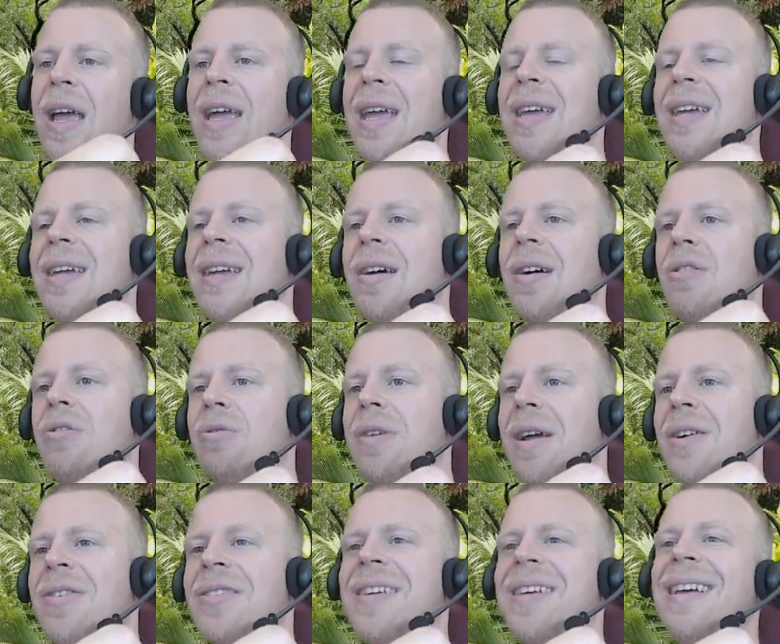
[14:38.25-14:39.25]
a
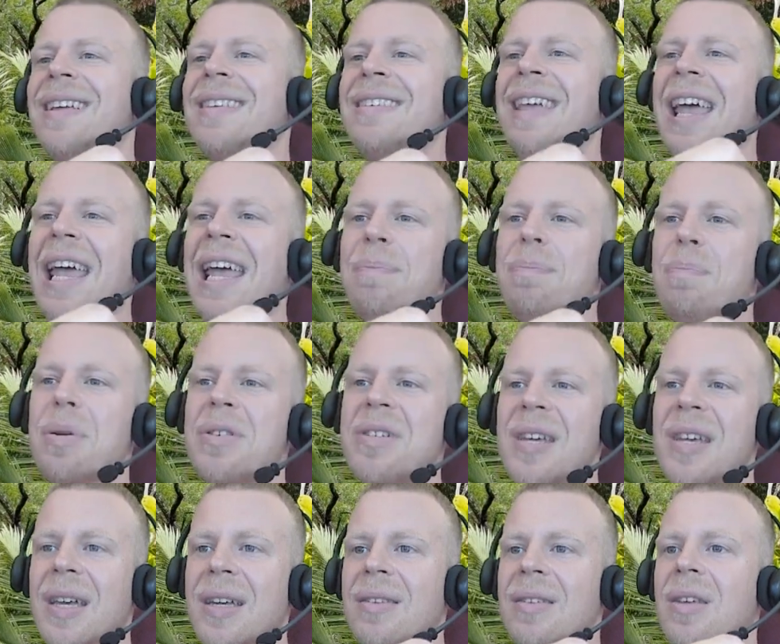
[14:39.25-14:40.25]
around
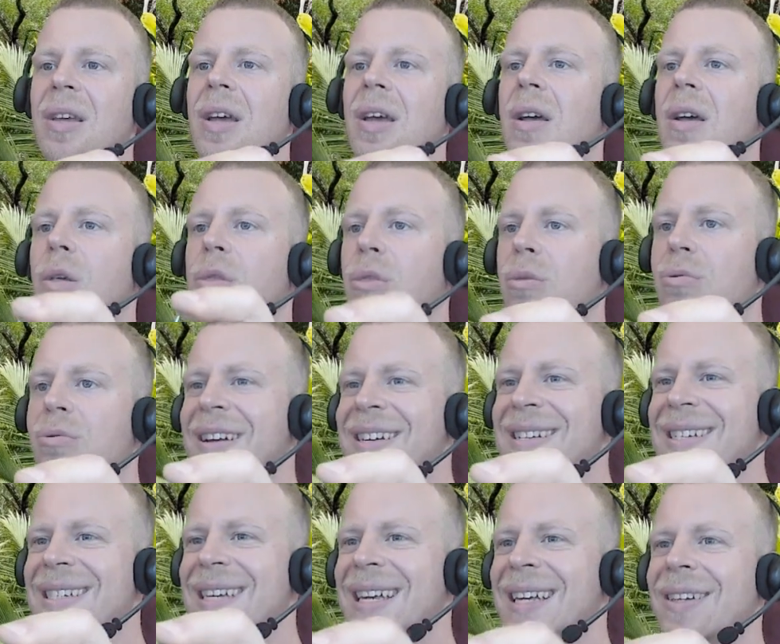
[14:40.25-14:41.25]
10%
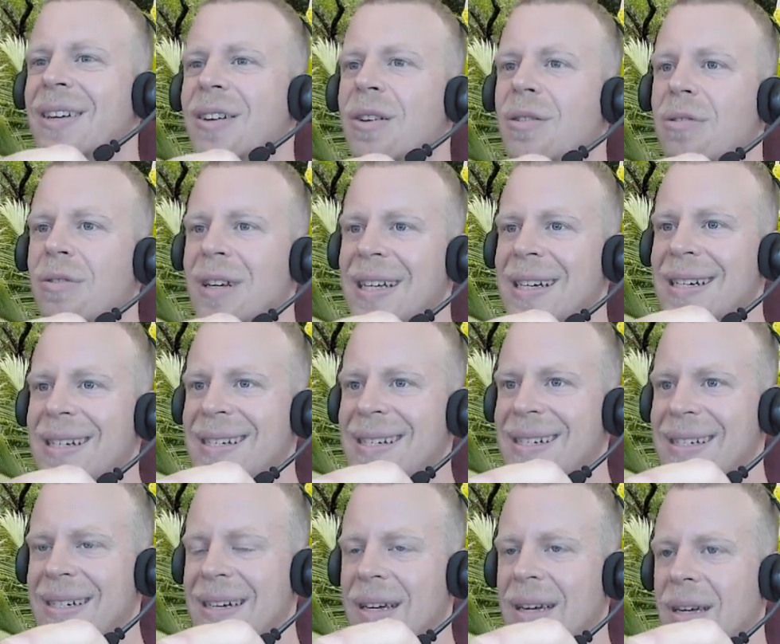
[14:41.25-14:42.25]
thrust
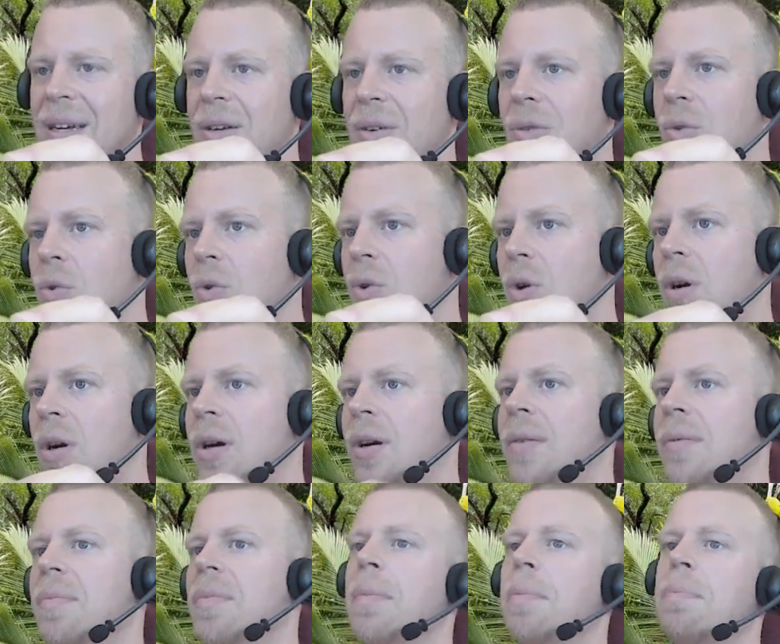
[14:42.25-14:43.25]
increase,
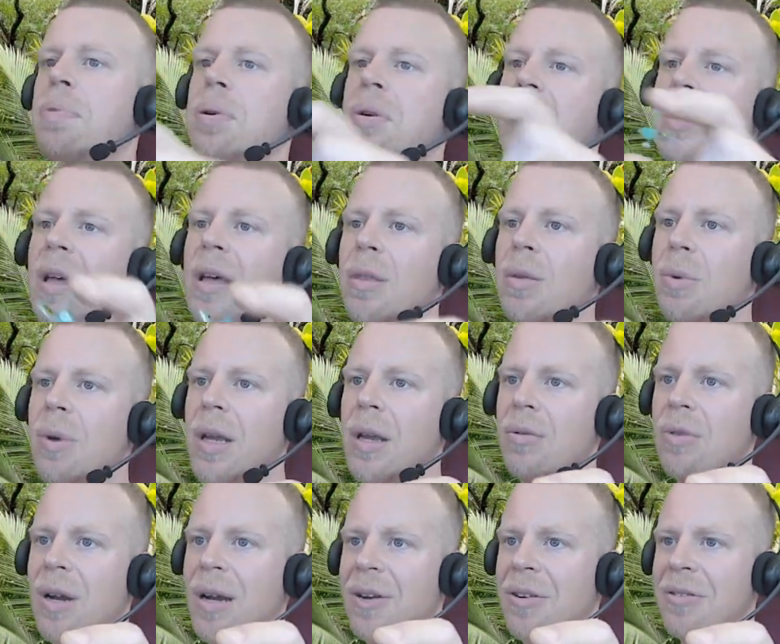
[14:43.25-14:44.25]
or put it other way
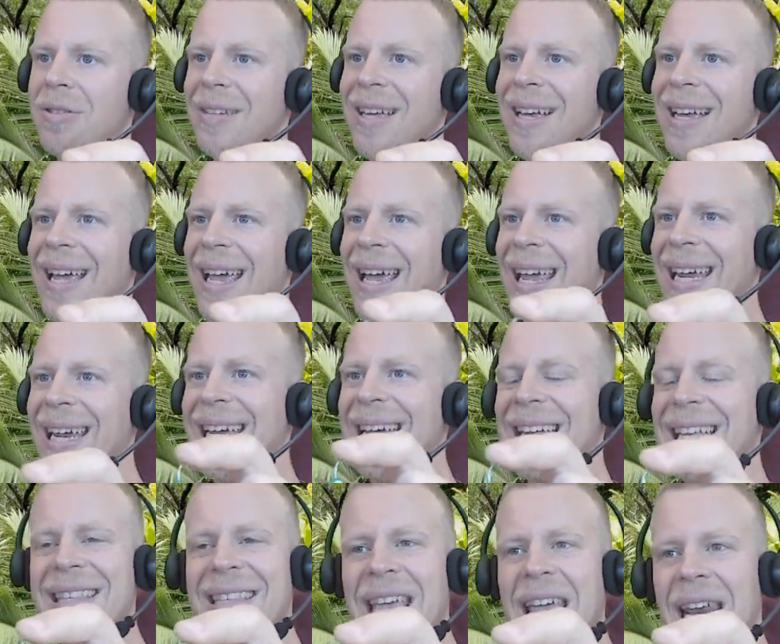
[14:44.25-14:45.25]
around, a
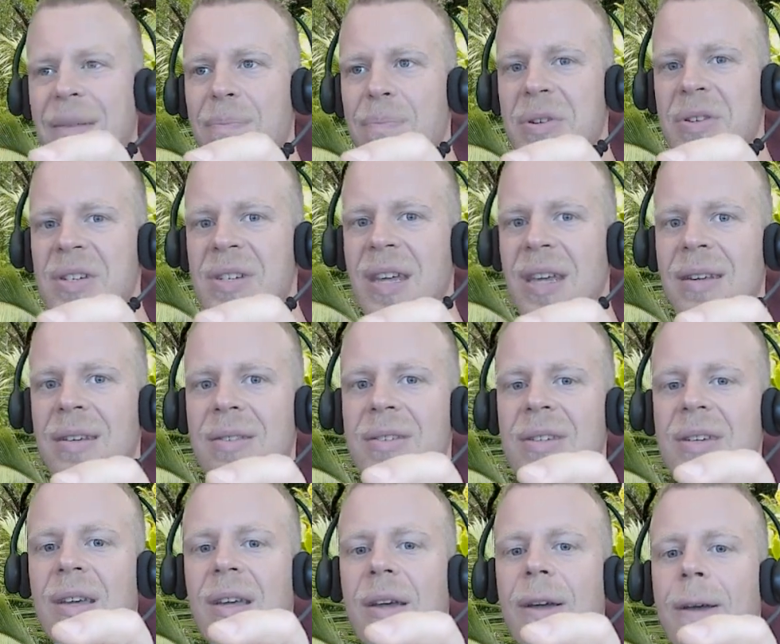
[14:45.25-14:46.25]

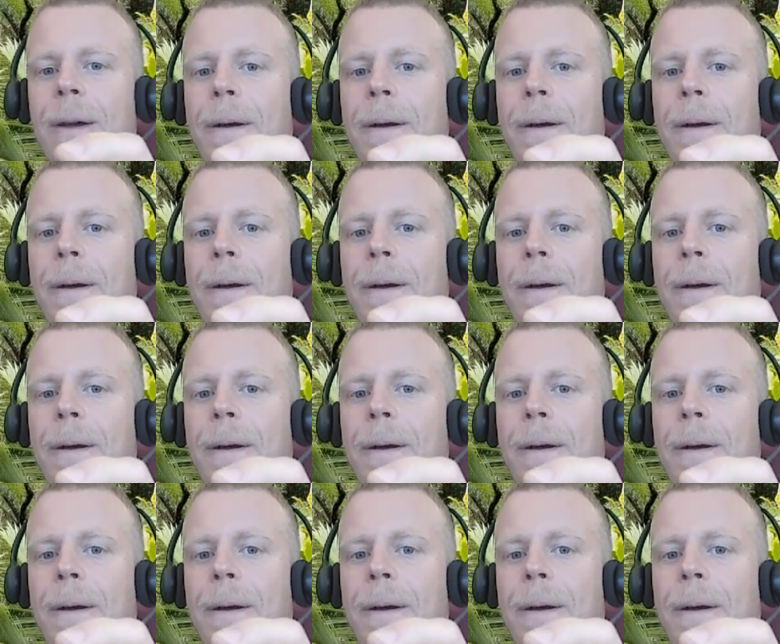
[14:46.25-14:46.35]
10%